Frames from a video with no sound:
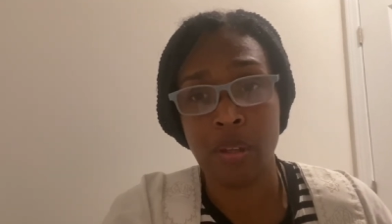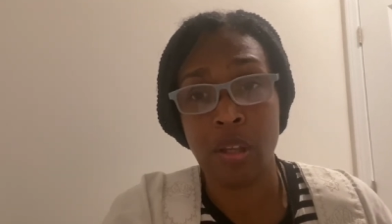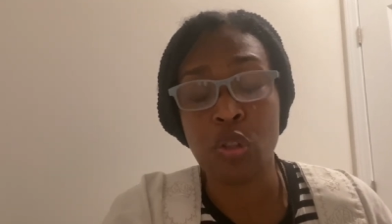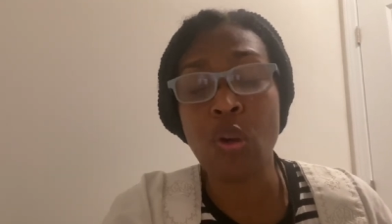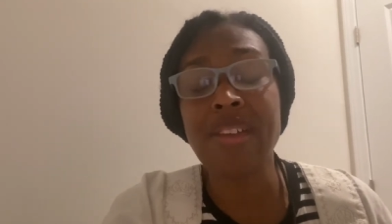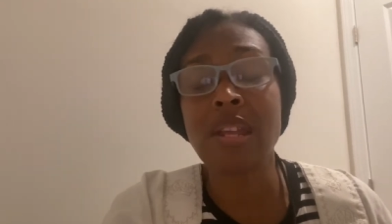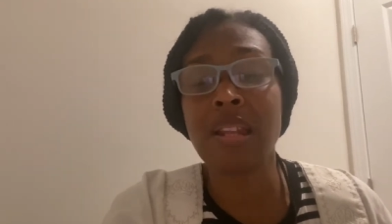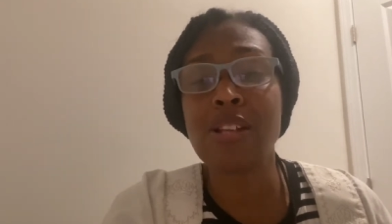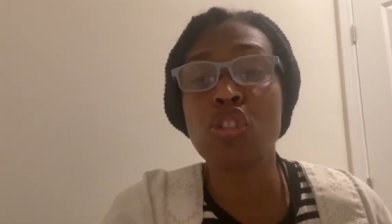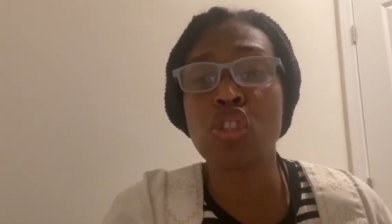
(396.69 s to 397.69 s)
You got to
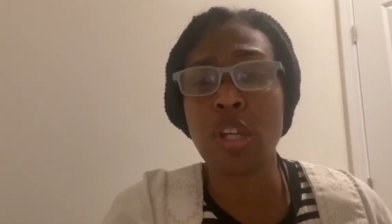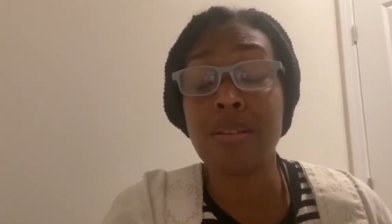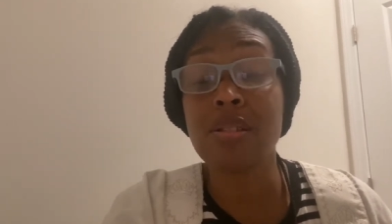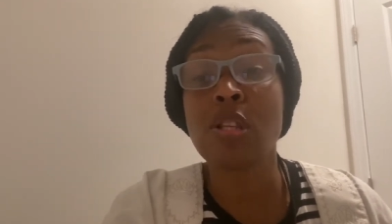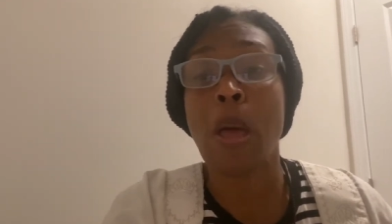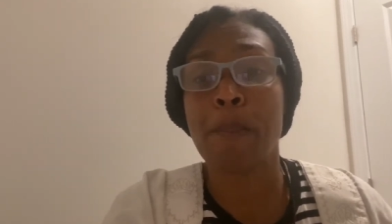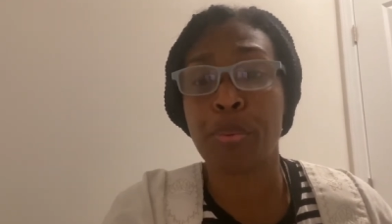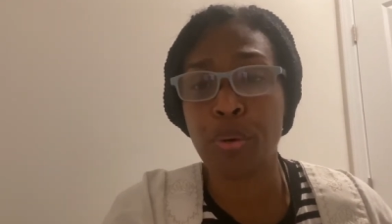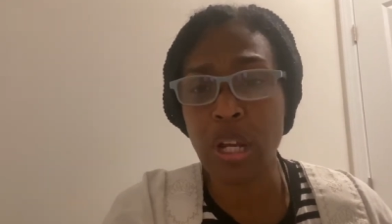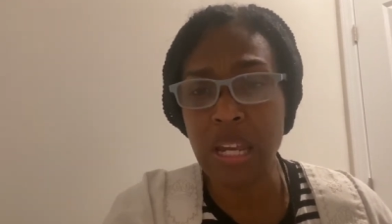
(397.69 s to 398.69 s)
let Jesus
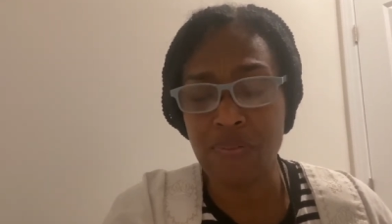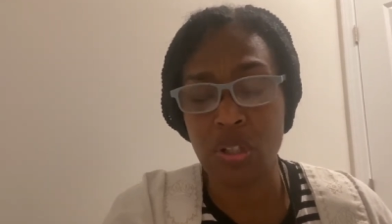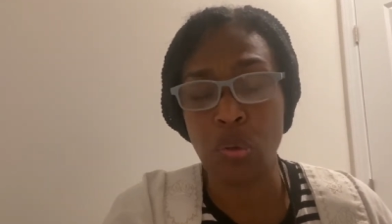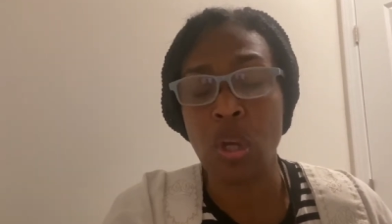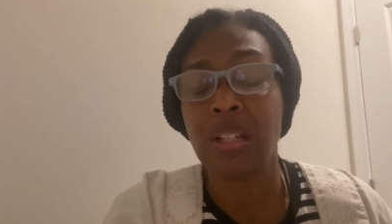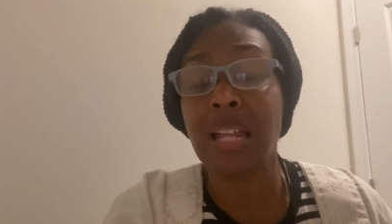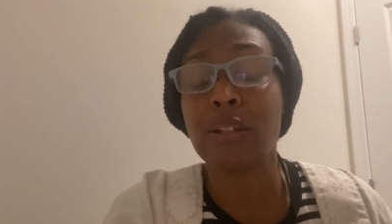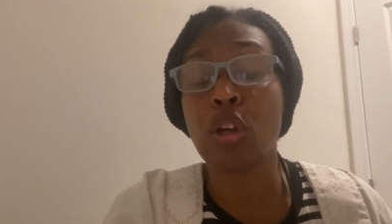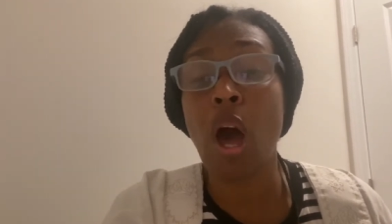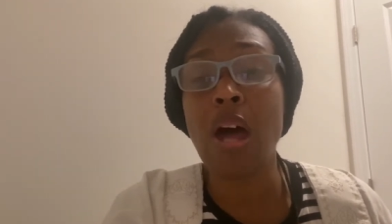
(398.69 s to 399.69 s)
breathe in you. Let
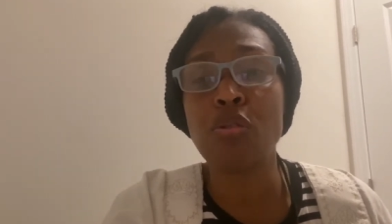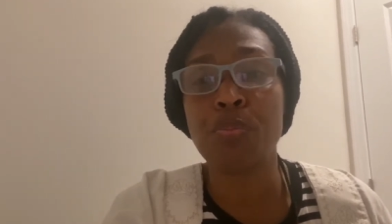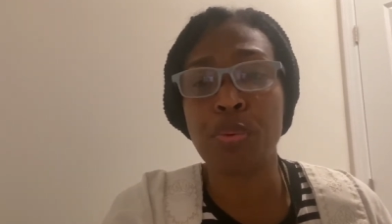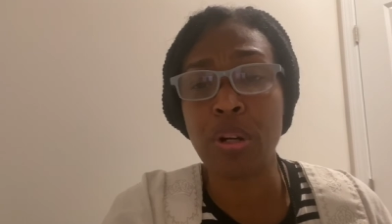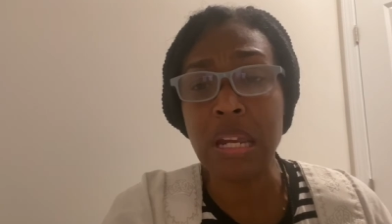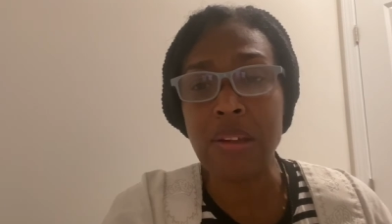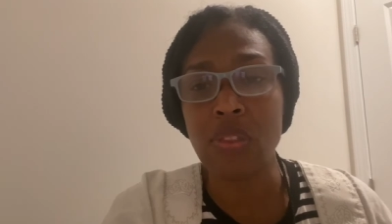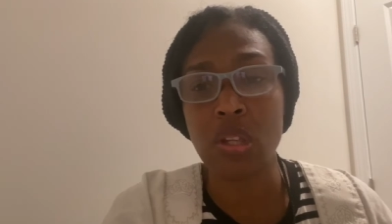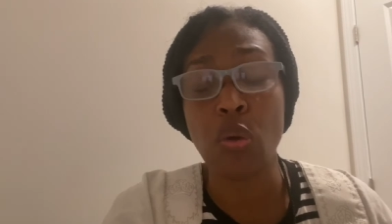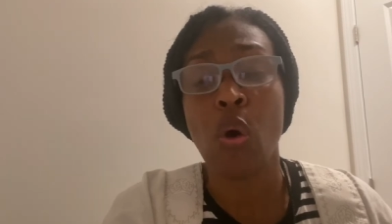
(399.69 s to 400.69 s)
God breathe
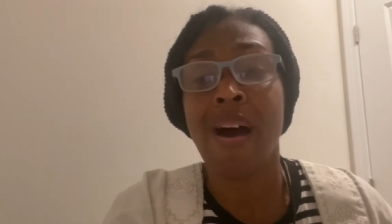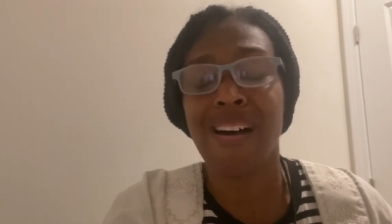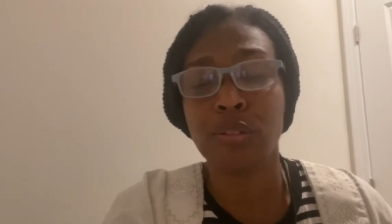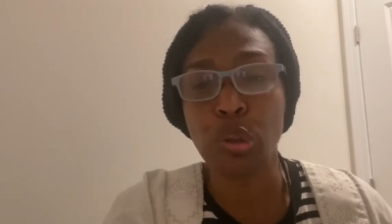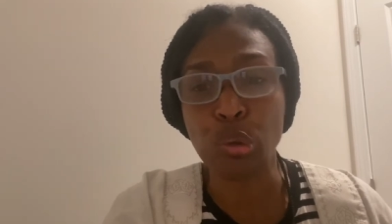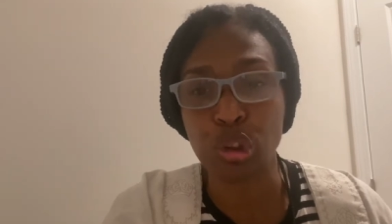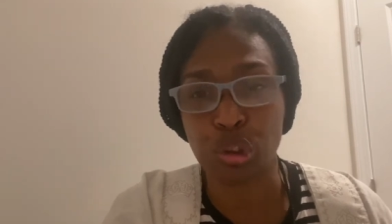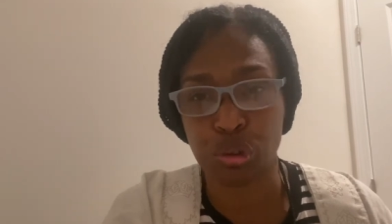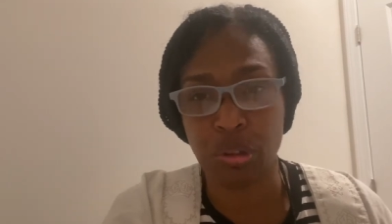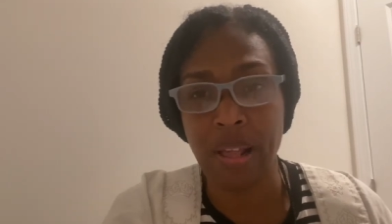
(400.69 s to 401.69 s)
in you a new
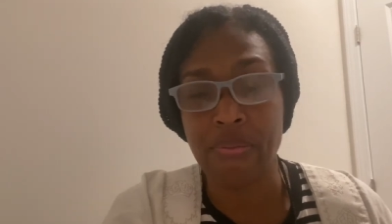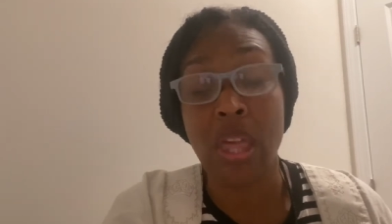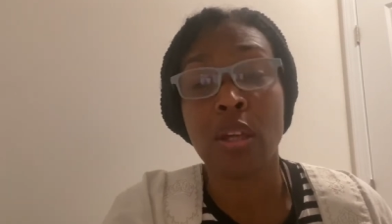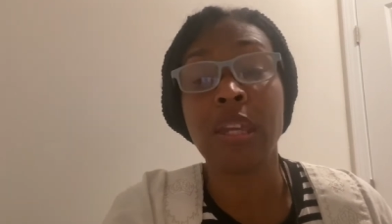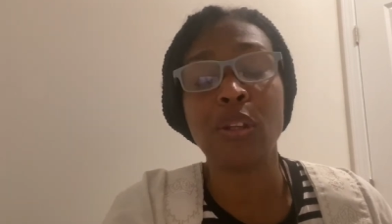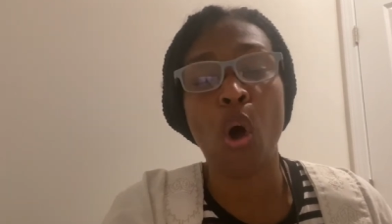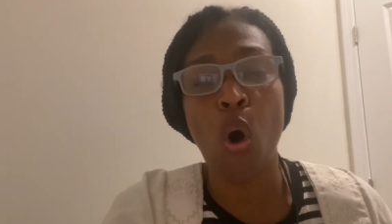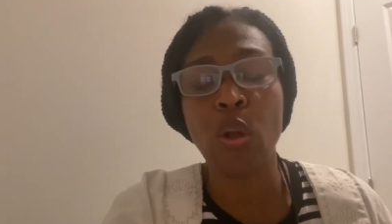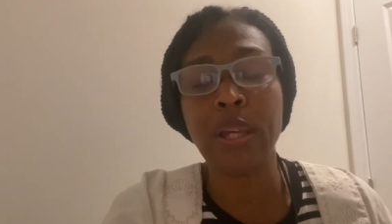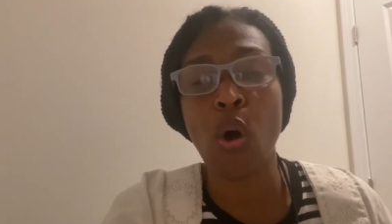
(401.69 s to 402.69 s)
strength. Get the
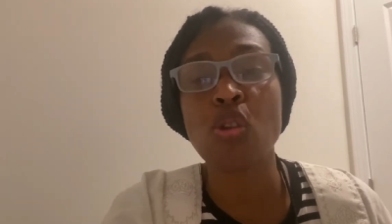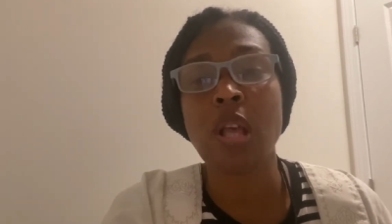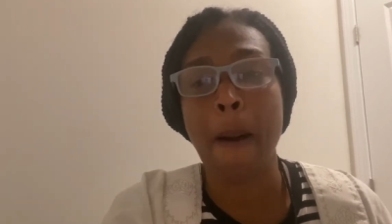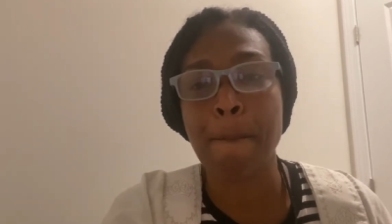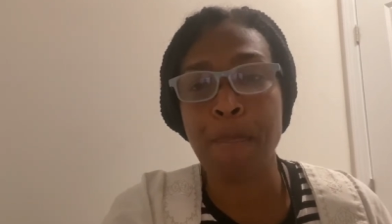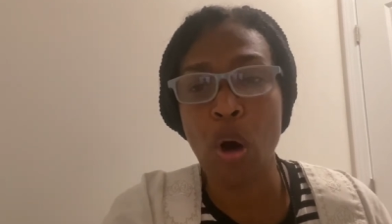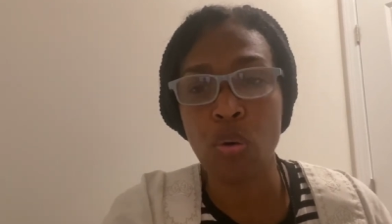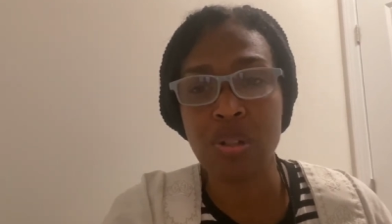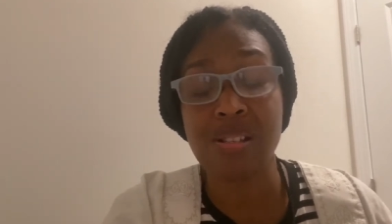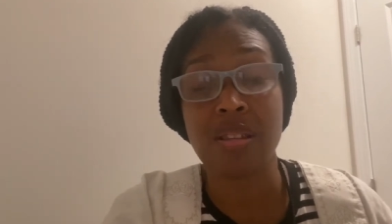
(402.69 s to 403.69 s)
Holy Ghost
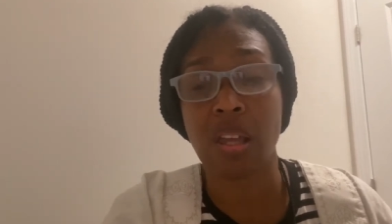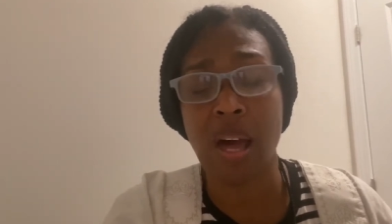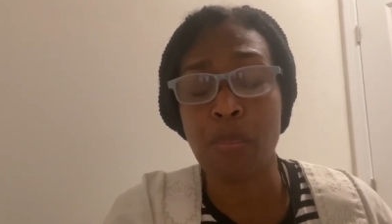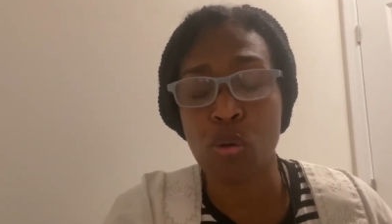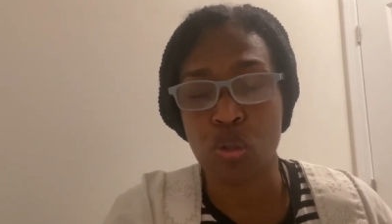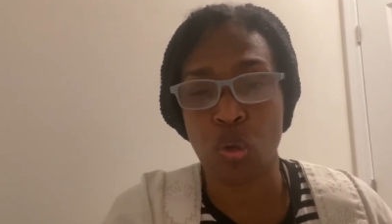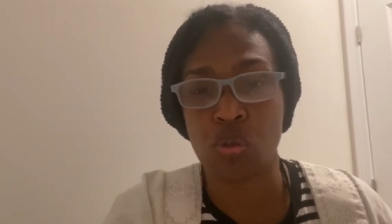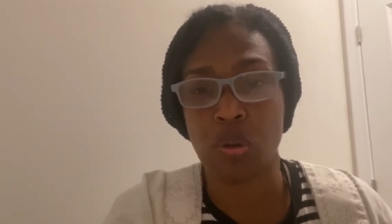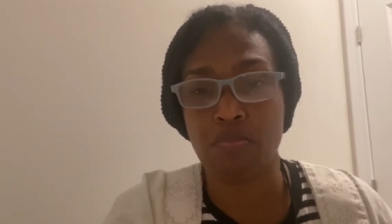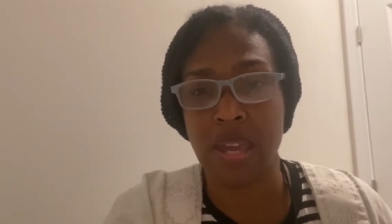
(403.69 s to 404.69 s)
boldness to come on social
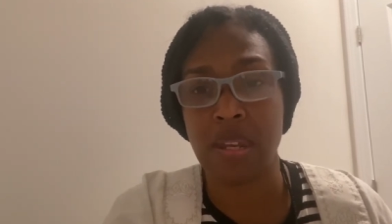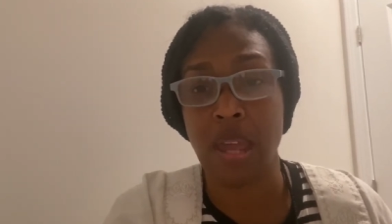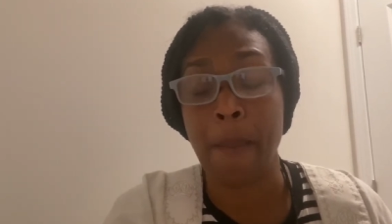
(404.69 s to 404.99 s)
media.